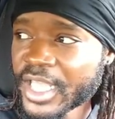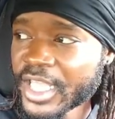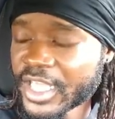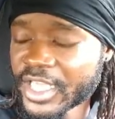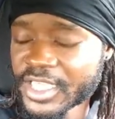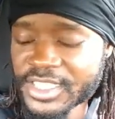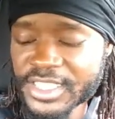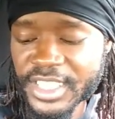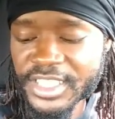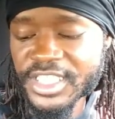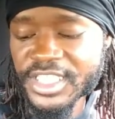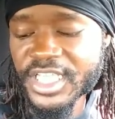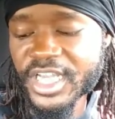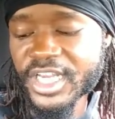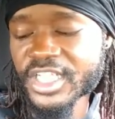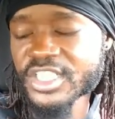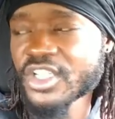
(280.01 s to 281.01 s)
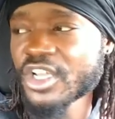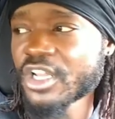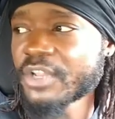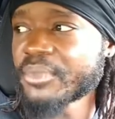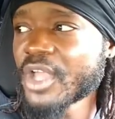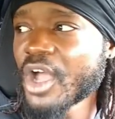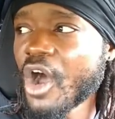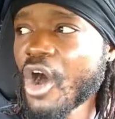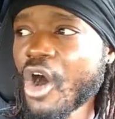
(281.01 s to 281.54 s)
And 6th gear is gonna
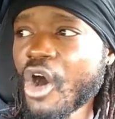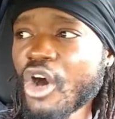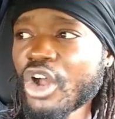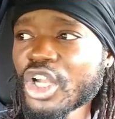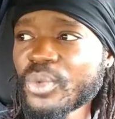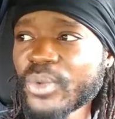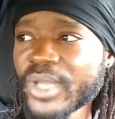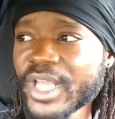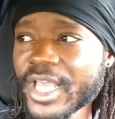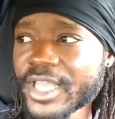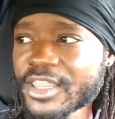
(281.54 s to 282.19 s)
be all the way